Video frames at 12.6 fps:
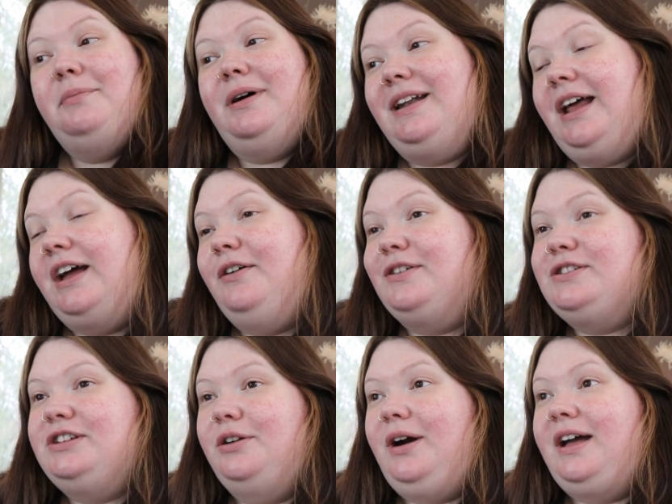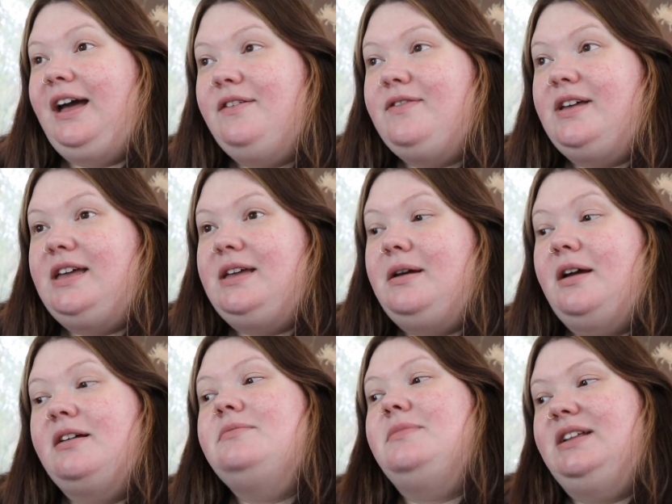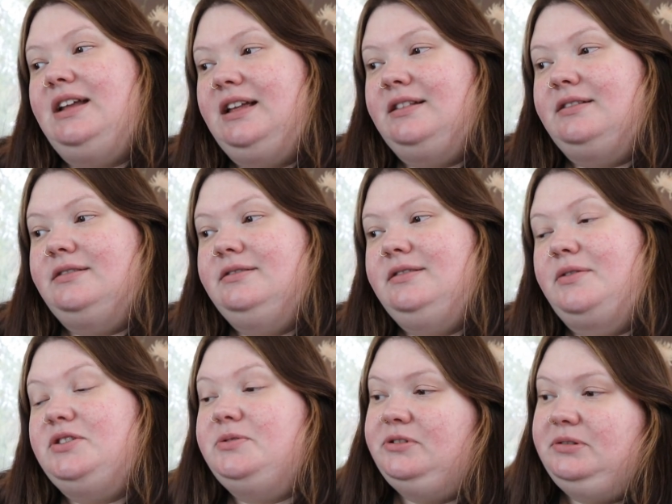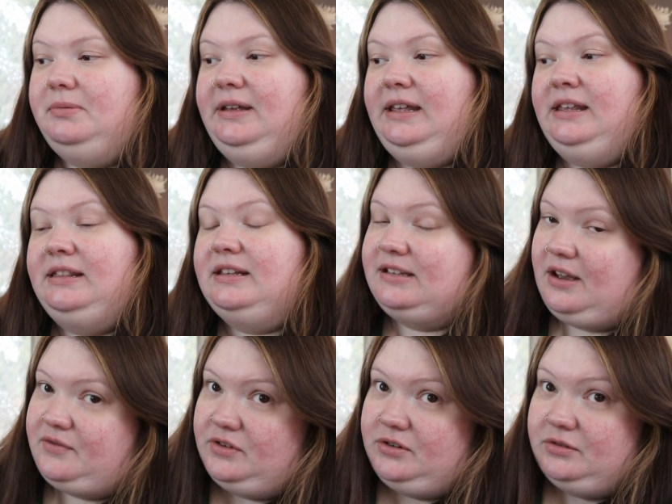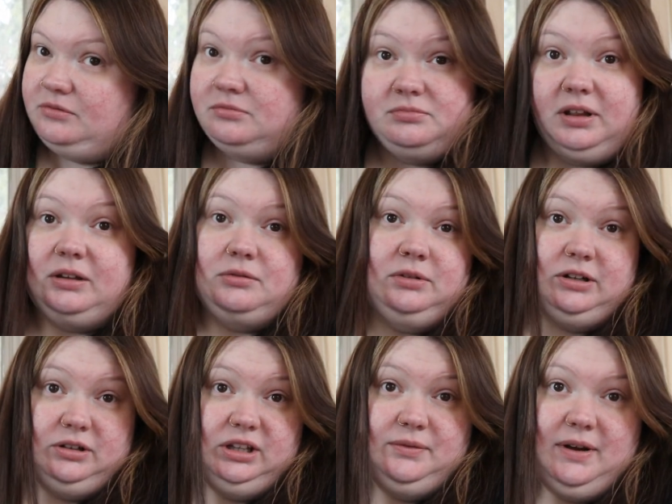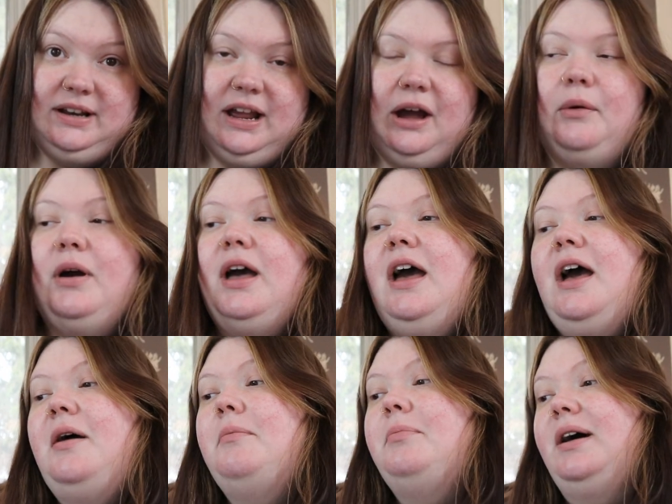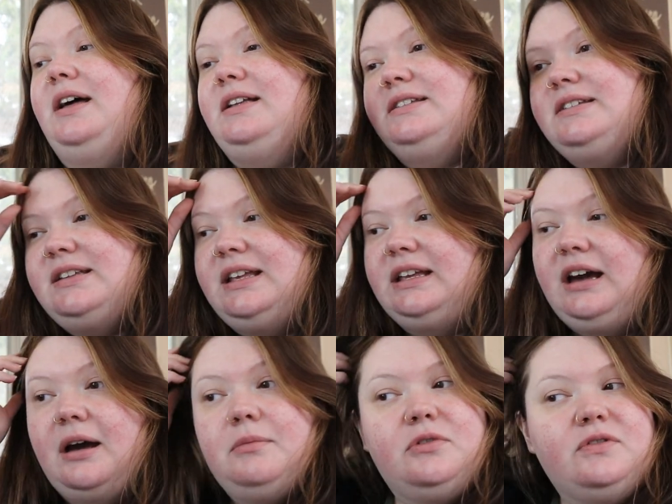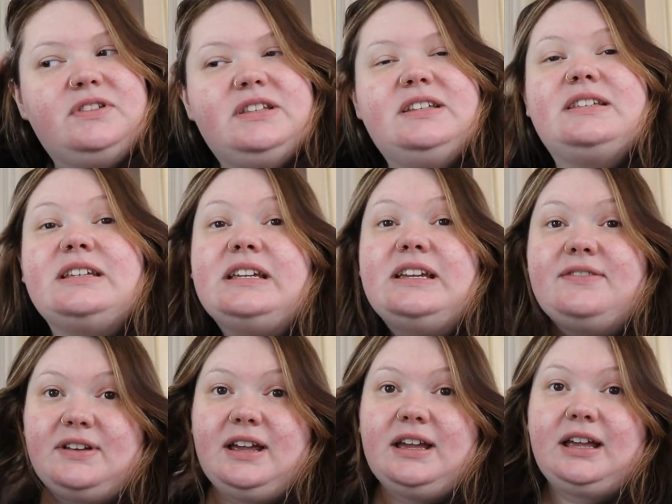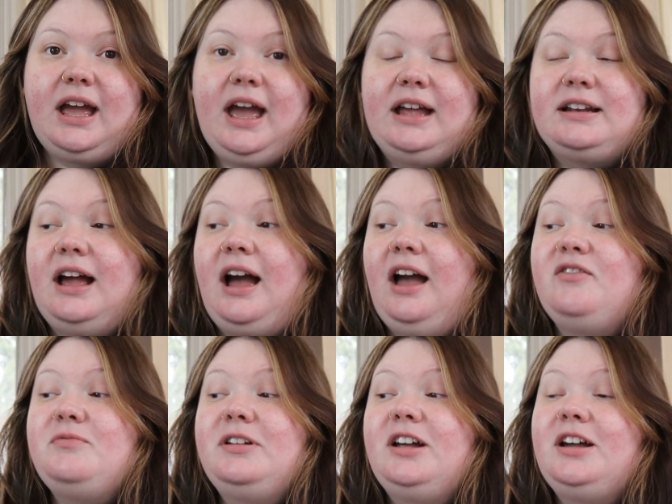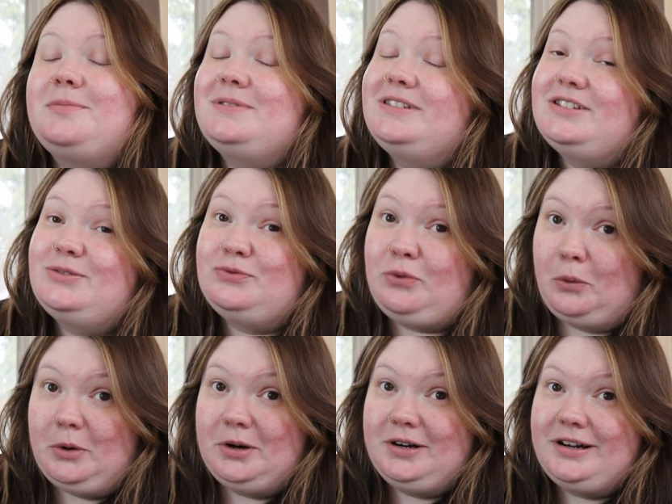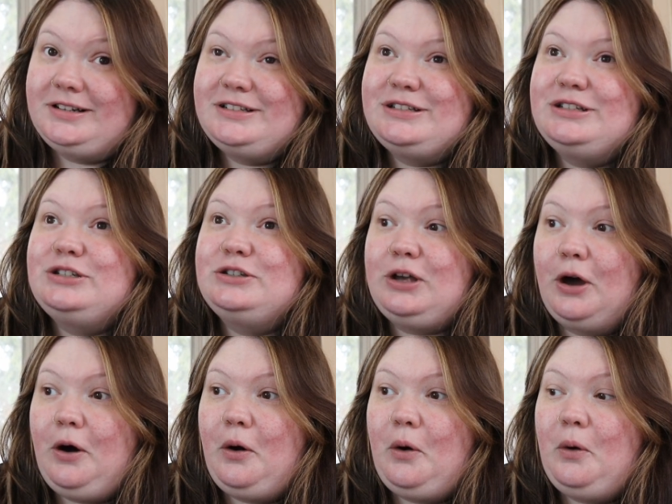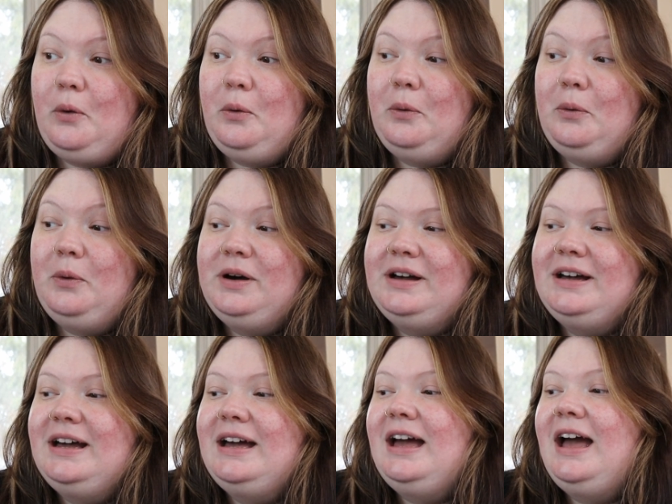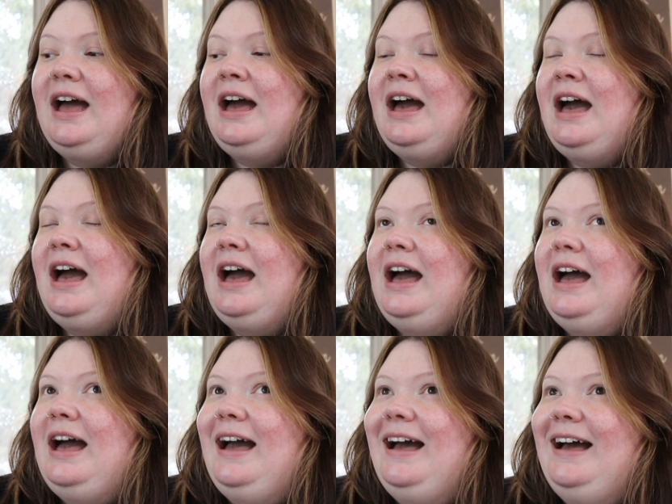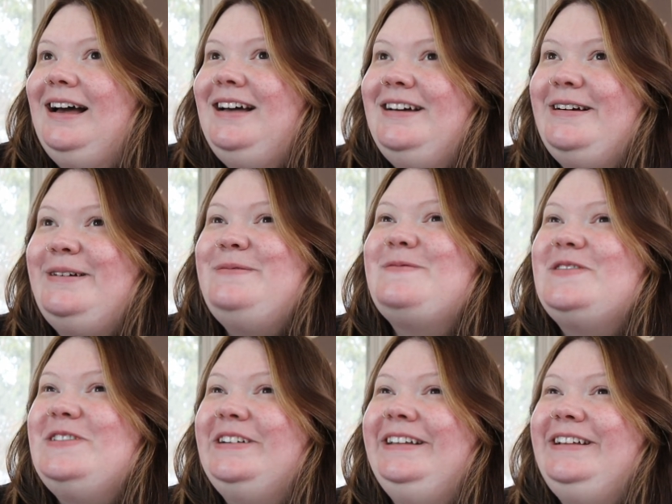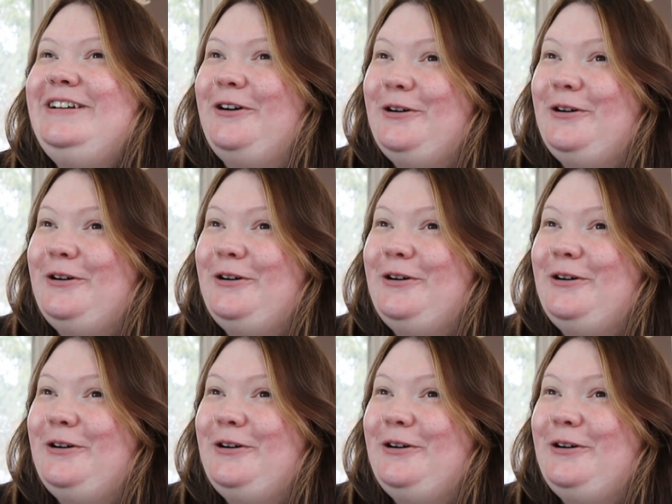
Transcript: But I also, I had a meeting that was supposed to be this afternoon, like literally right now, but it got moved to this evening, and I've been up since 4, so I'm really